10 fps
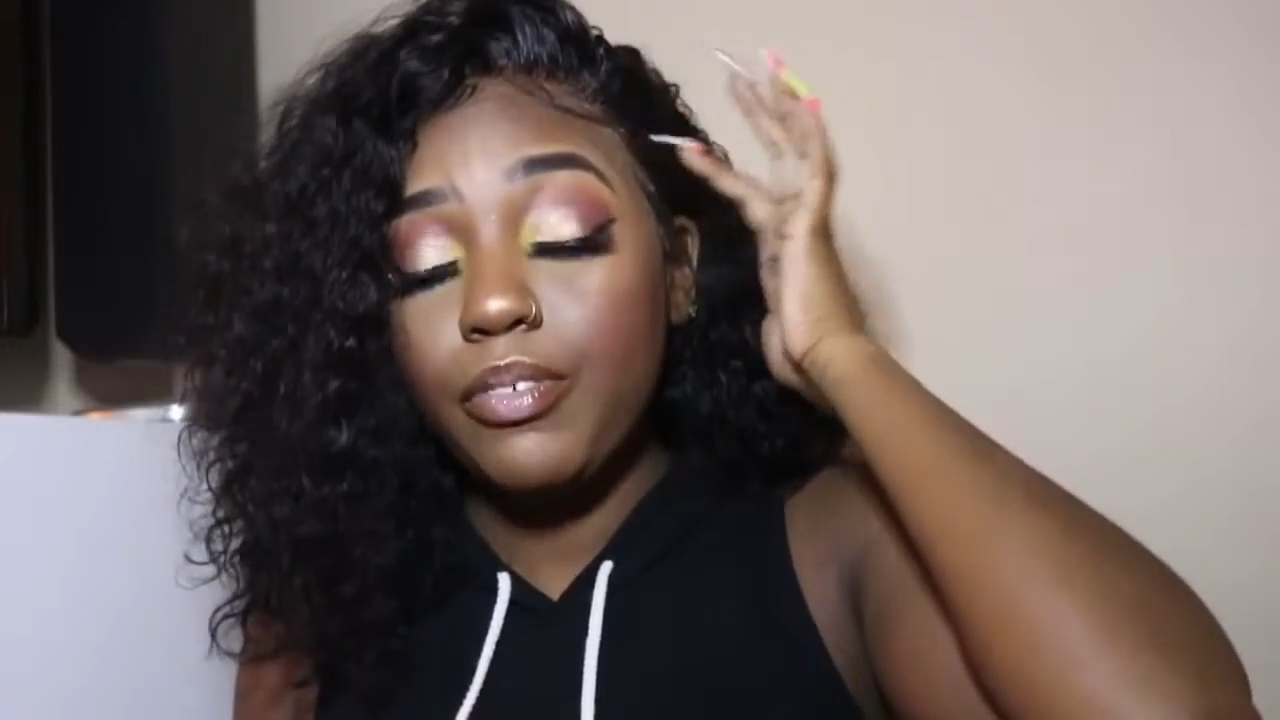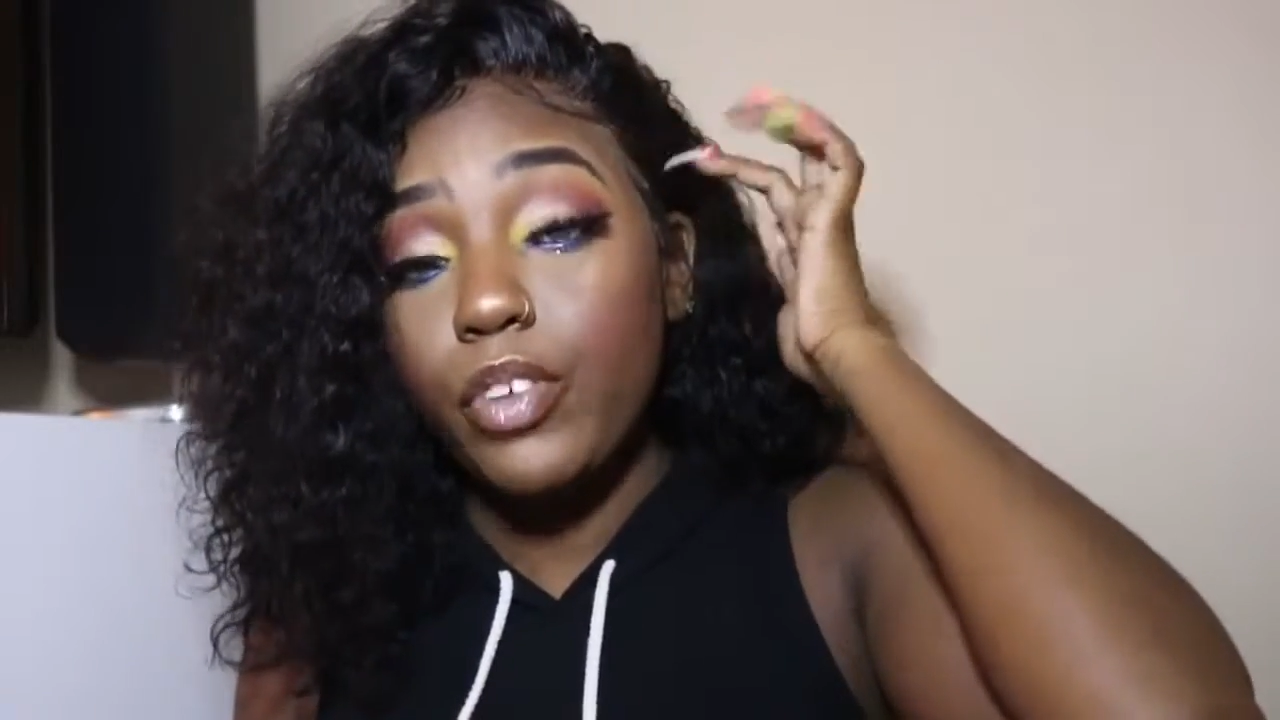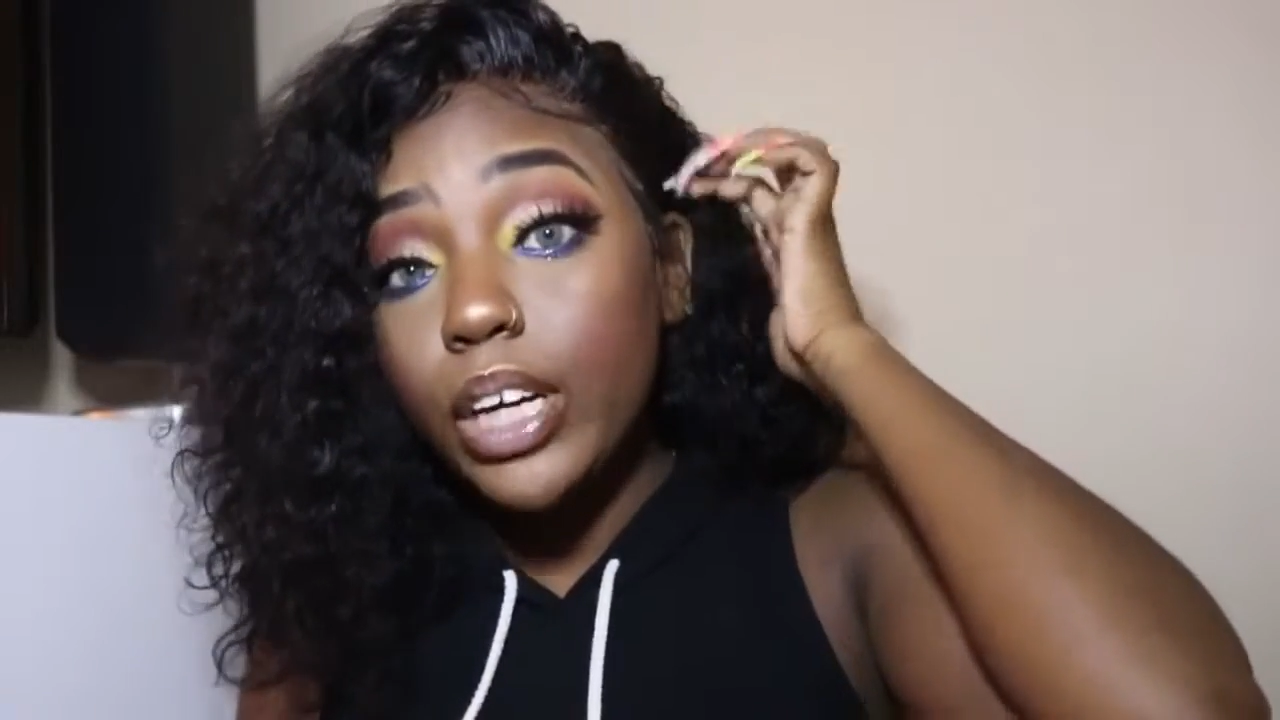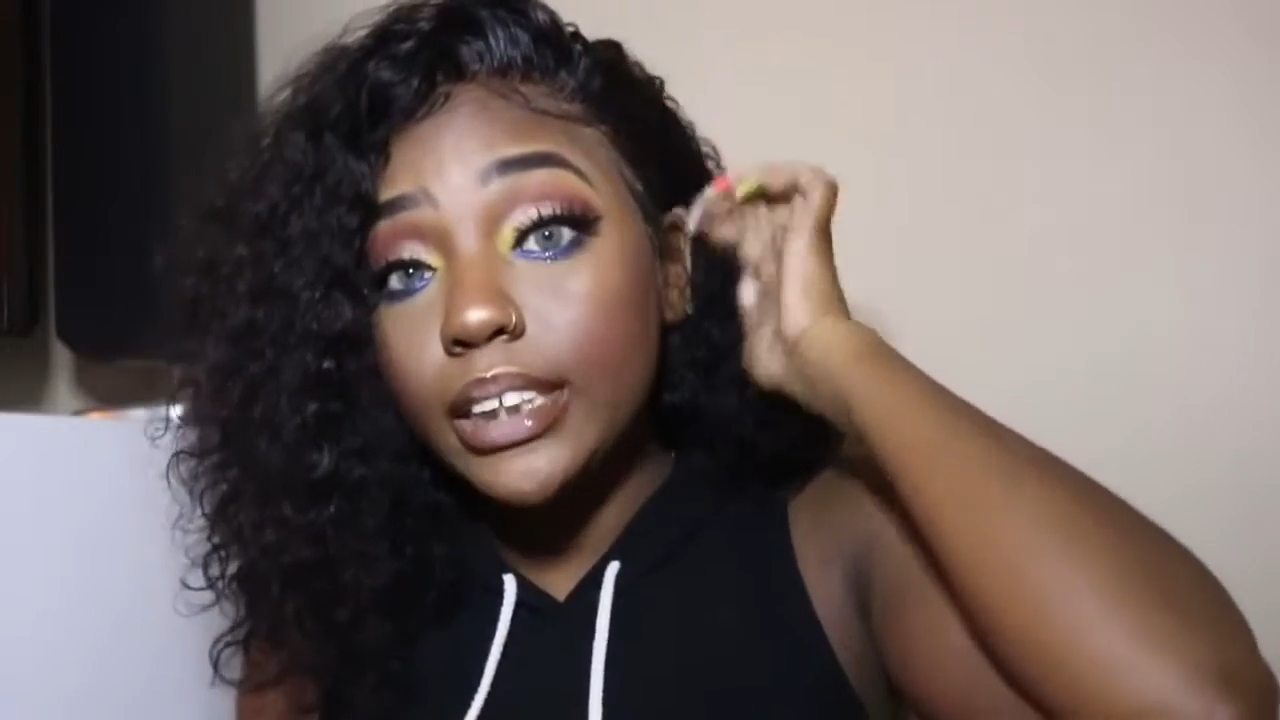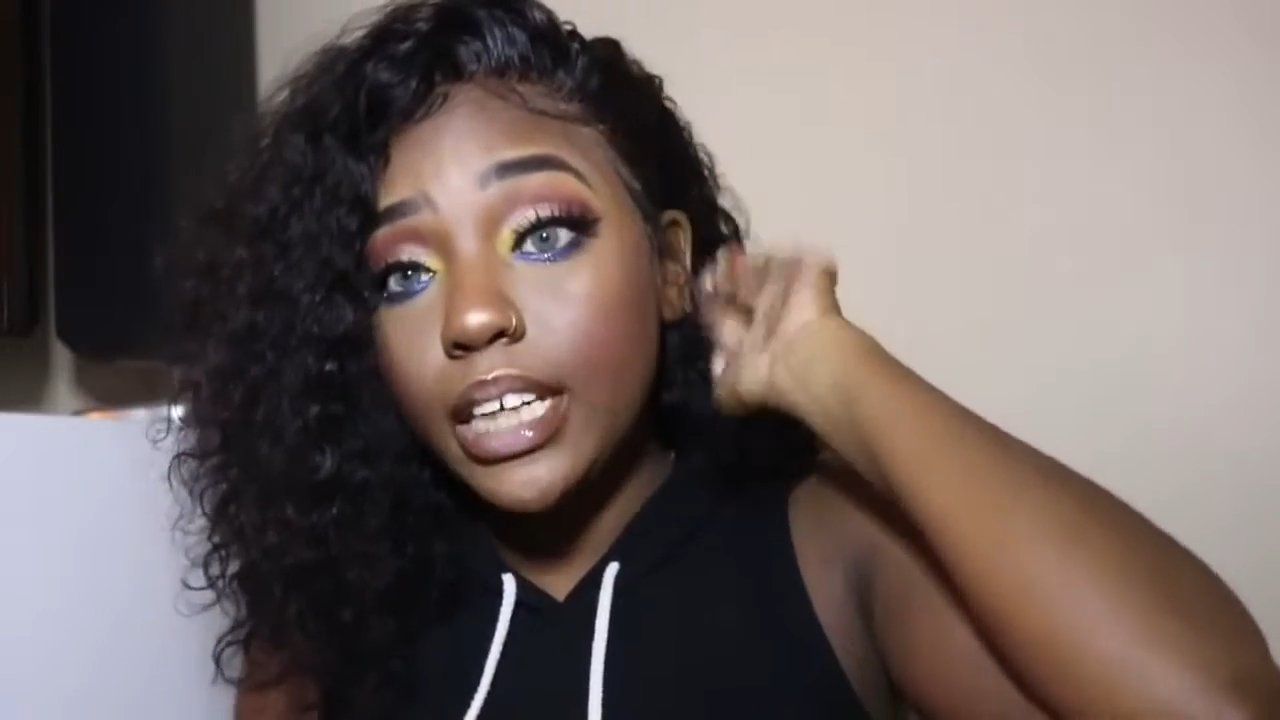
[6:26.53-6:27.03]

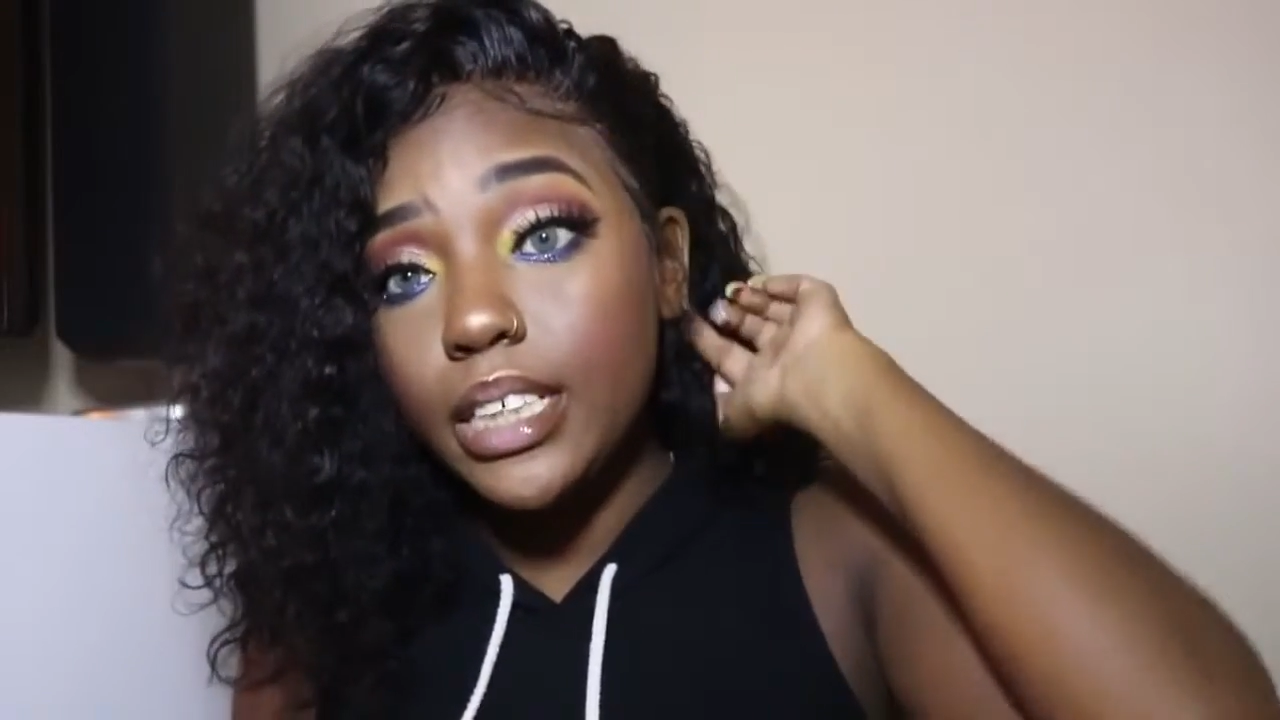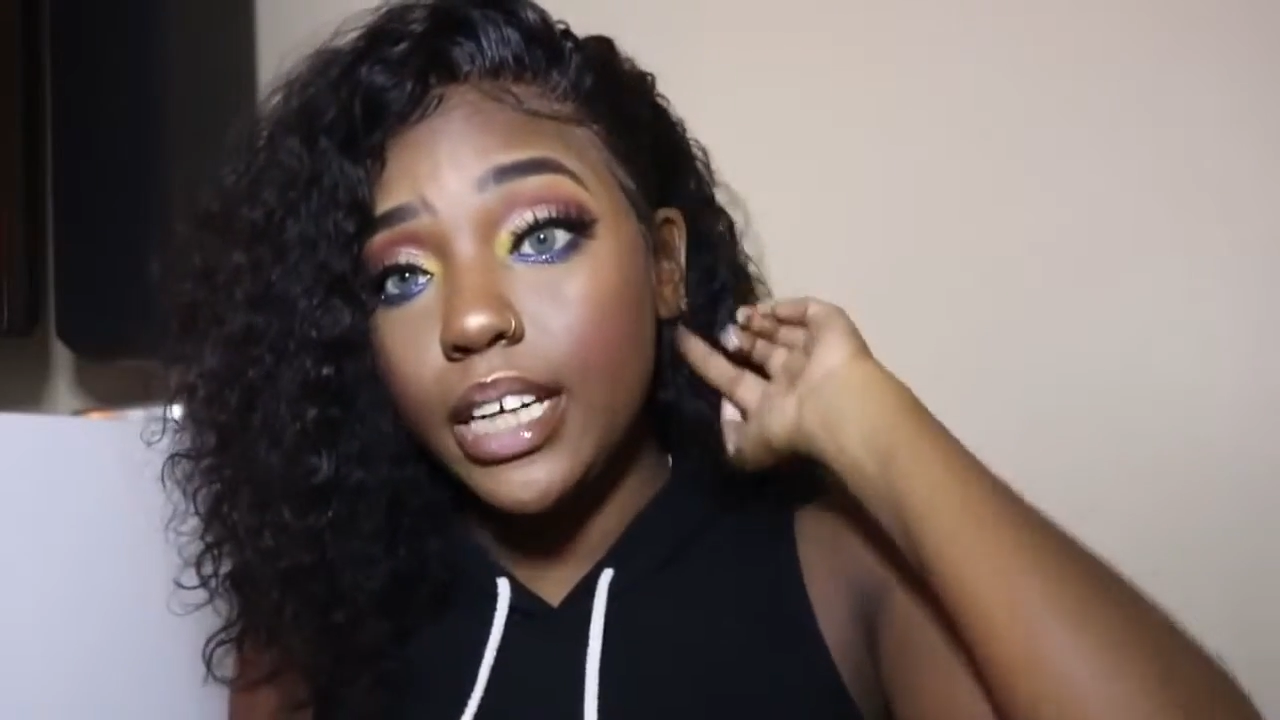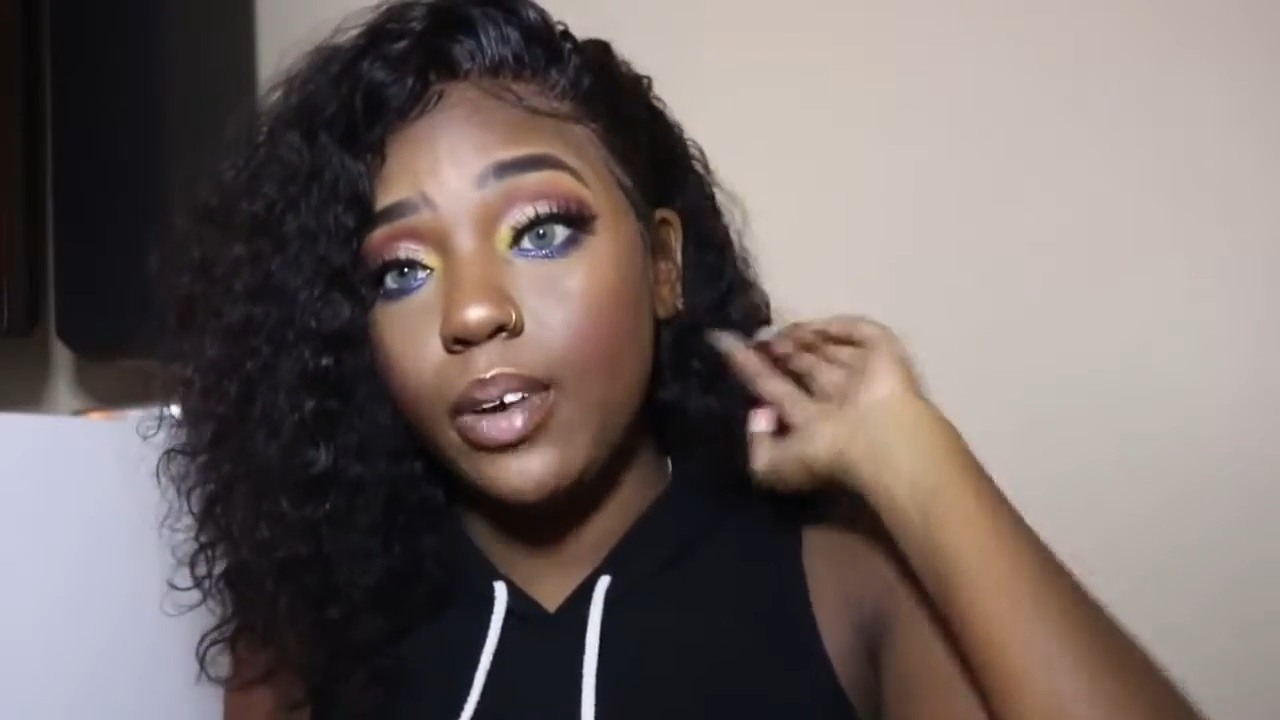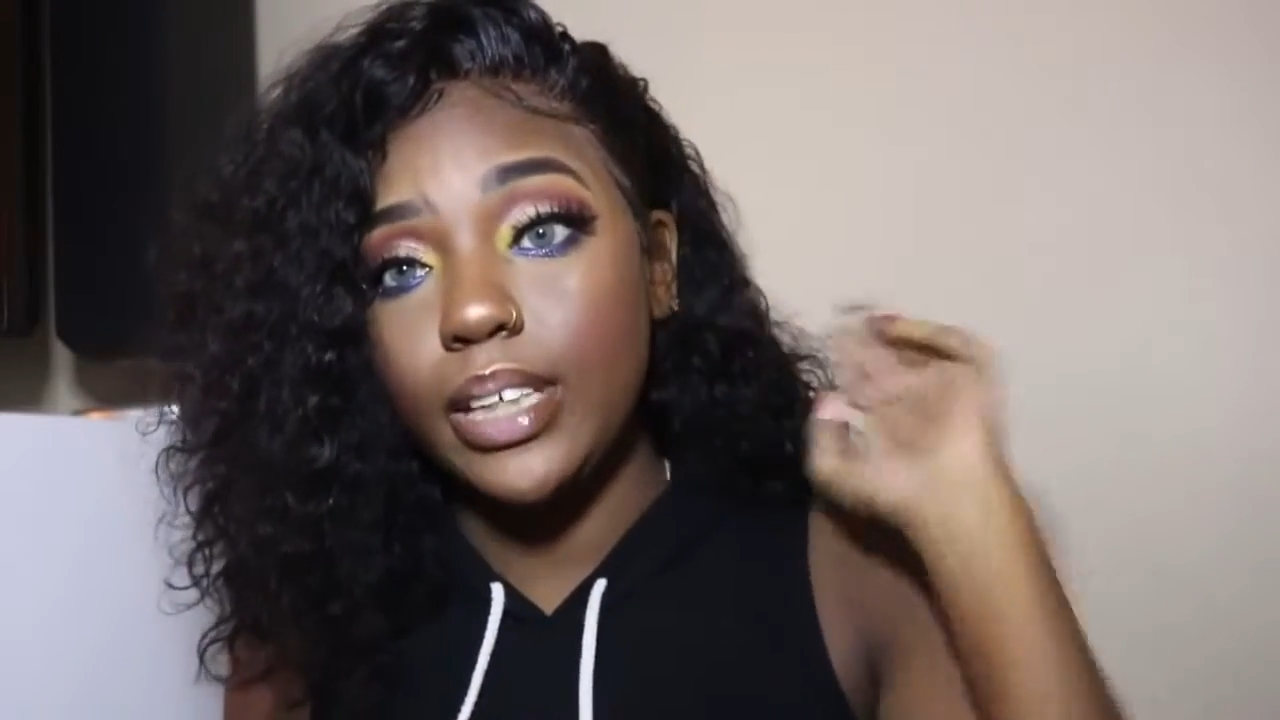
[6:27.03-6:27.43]
freezing gel,